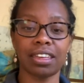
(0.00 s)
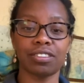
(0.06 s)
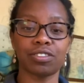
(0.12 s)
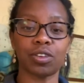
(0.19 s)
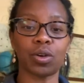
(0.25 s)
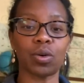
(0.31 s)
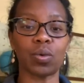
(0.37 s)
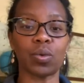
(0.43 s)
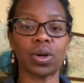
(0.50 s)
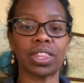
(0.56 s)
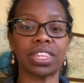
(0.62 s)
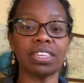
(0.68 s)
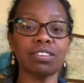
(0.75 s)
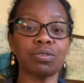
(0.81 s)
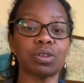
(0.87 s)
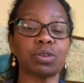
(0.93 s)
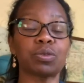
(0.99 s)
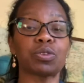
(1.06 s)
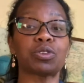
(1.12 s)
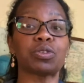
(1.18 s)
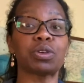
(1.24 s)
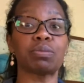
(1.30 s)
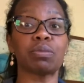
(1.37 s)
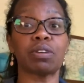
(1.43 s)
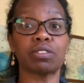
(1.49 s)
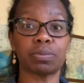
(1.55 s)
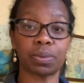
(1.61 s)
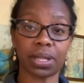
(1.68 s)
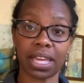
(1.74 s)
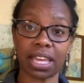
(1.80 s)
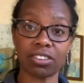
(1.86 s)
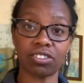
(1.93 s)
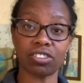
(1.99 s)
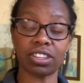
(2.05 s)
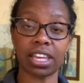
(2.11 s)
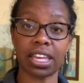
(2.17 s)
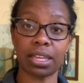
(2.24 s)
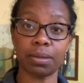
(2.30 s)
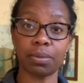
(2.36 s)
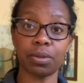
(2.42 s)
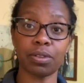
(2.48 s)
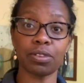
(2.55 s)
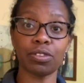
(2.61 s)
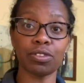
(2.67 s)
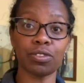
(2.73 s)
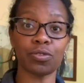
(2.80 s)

So this week we're doing multiplication tables